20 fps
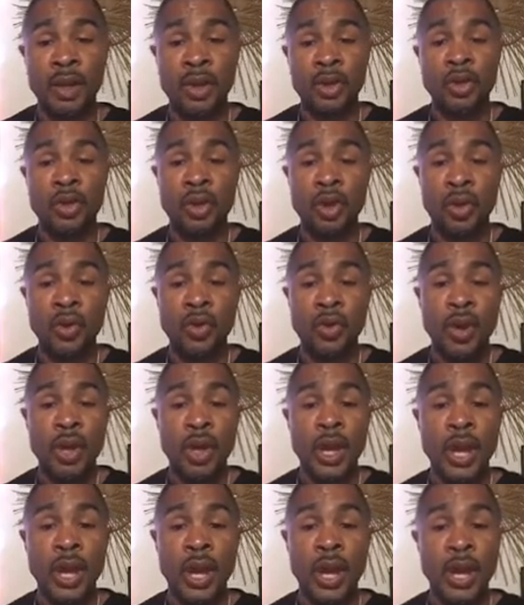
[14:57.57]
You know,
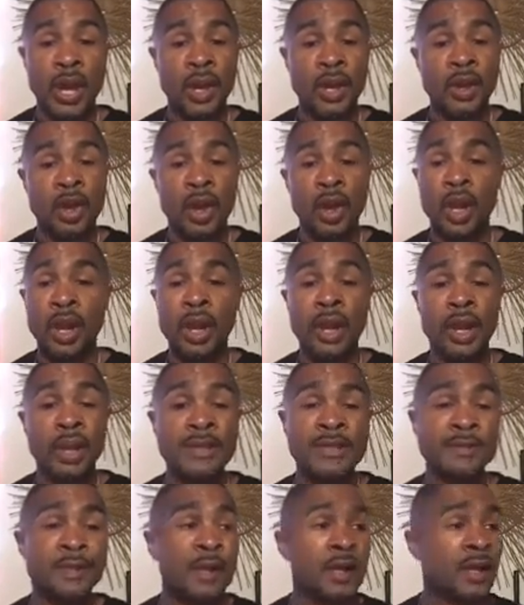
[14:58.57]
and
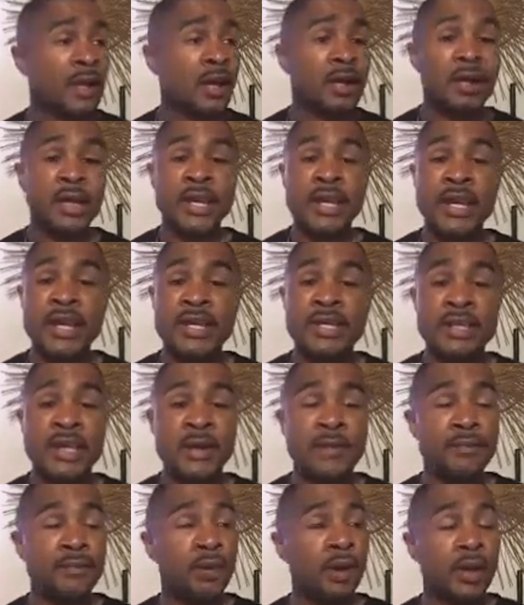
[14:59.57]
speaking of little kids
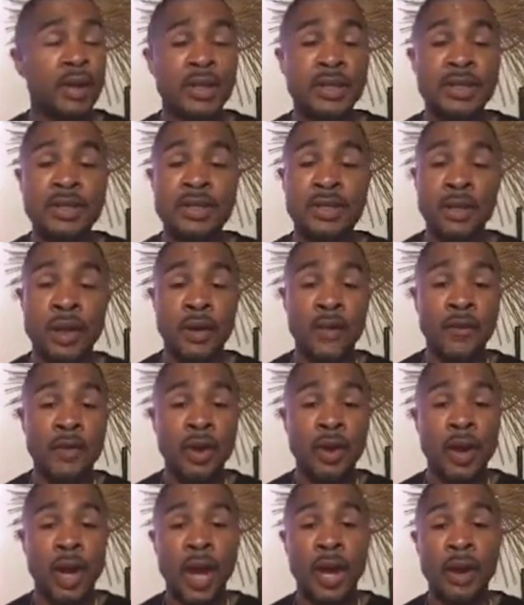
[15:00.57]
getting bullied and stuff,
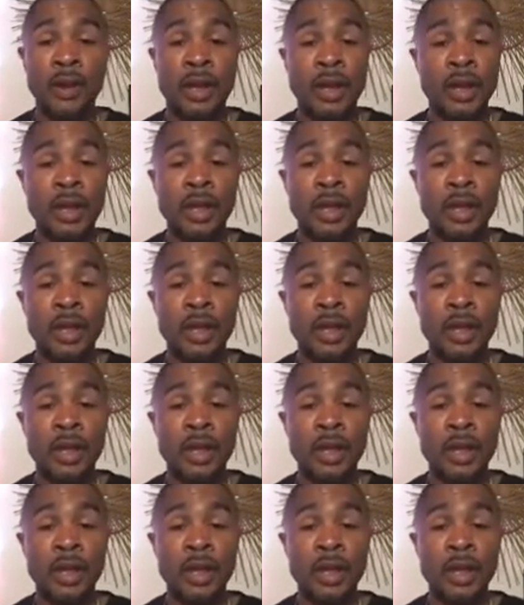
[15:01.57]
I mean,